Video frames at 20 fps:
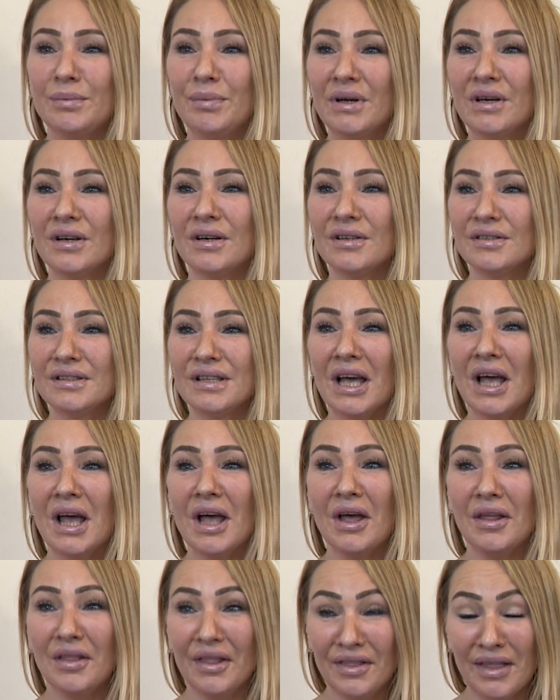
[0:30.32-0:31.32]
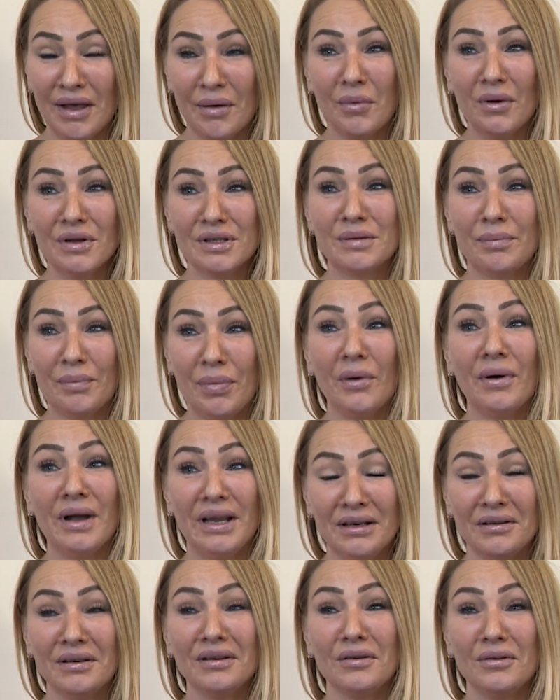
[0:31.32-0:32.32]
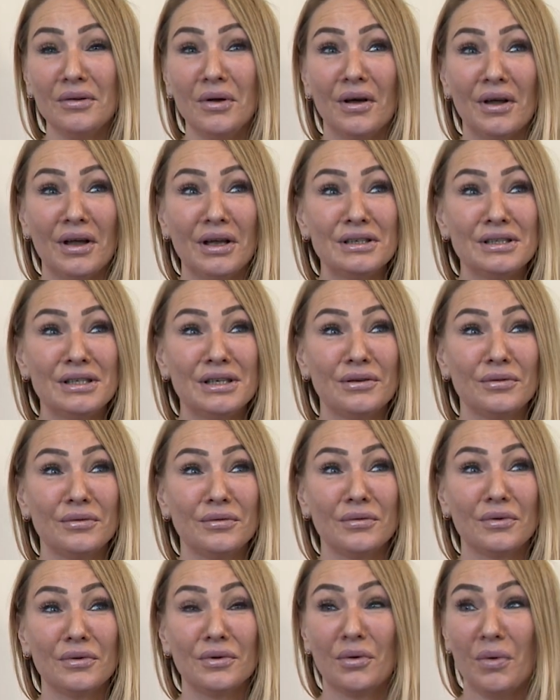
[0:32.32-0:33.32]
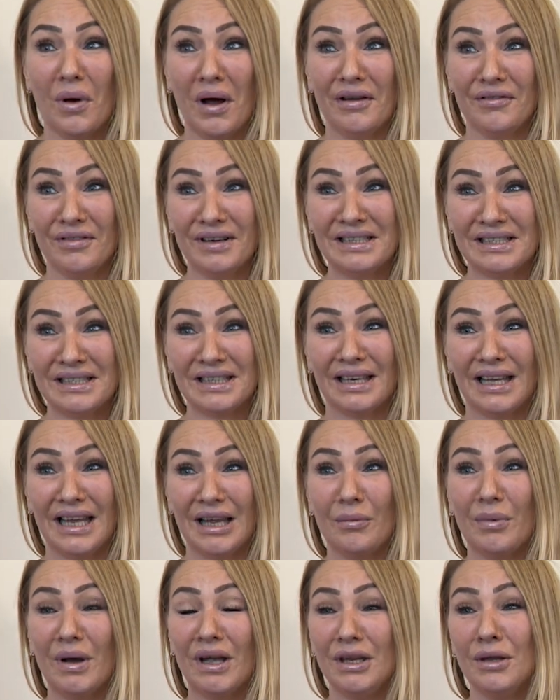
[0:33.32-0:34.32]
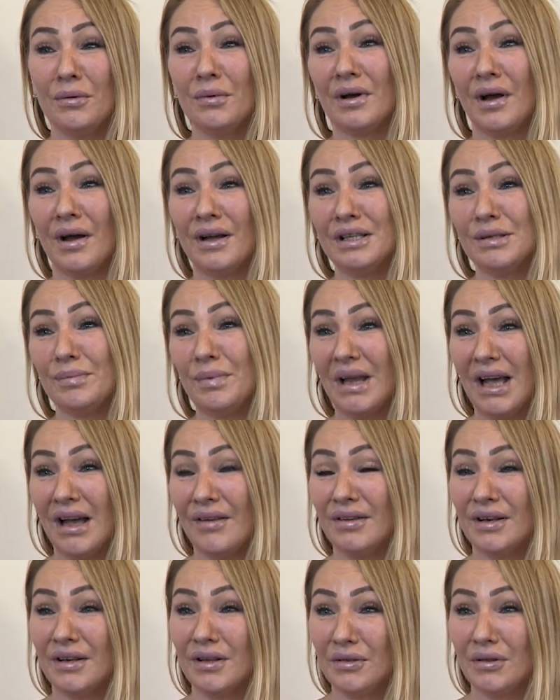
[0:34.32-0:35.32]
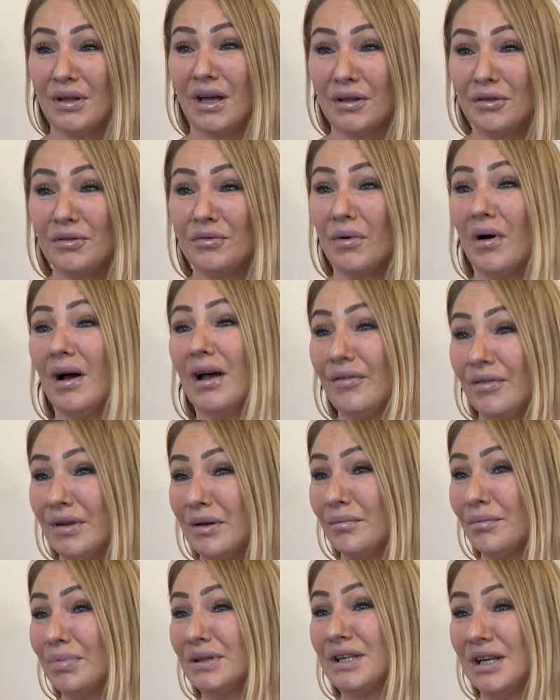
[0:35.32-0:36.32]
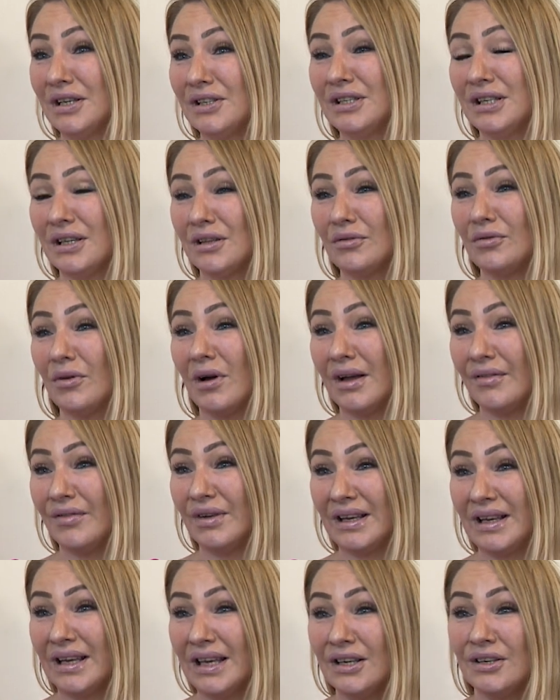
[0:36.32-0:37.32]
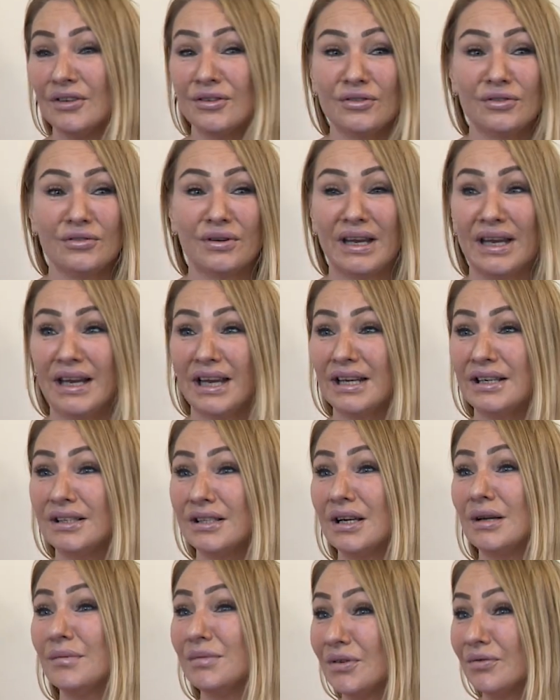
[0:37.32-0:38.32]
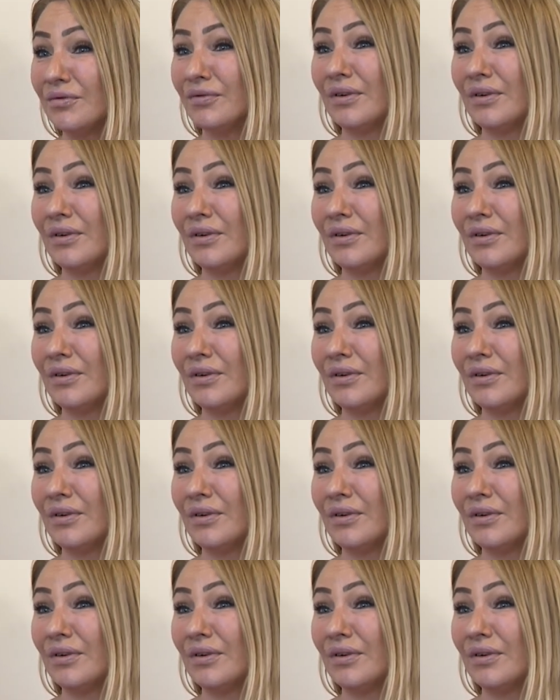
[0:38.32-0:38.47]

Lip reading: because there was a point, not until quite recently, where you were going to be having potentially a thriving industry in terms of